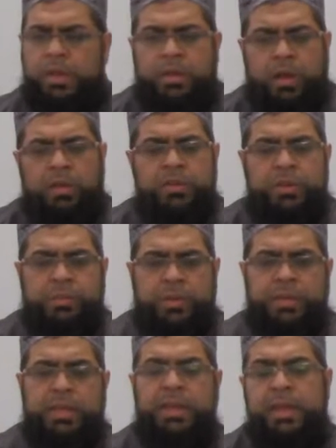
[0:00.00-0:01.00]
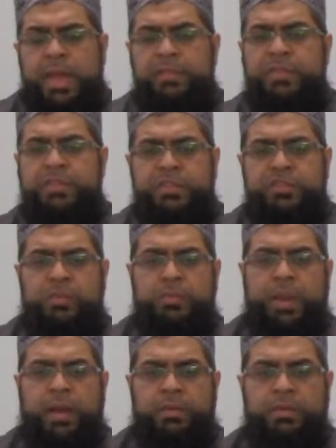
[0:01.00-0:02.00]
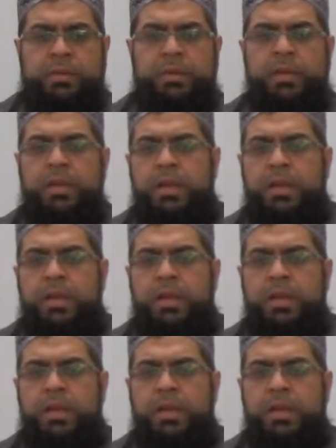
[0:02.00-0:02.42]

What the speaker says: are on the body, everything should be out.